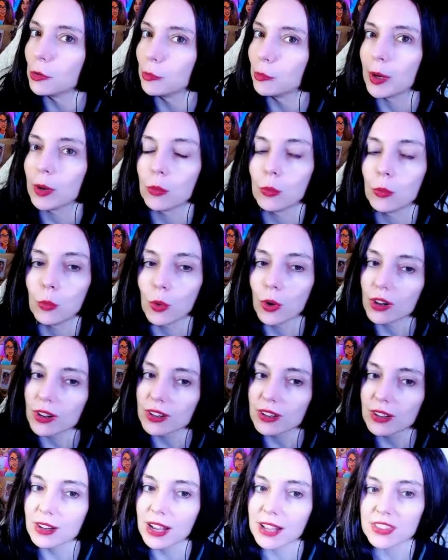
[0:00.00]
but
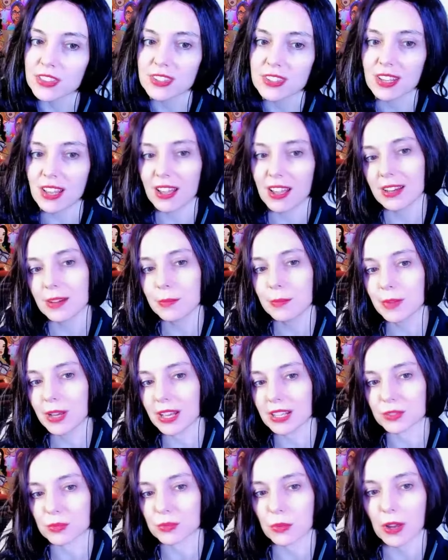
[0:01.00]
were at the time
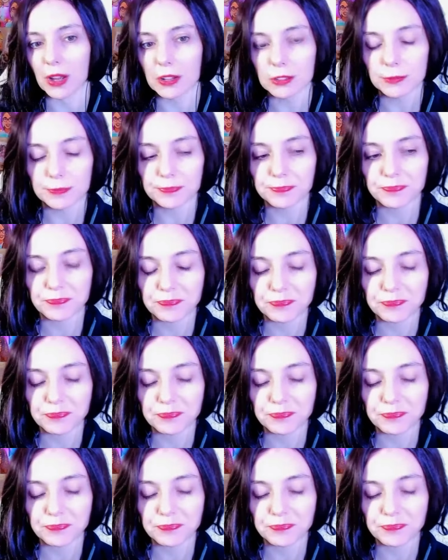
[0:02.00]
as well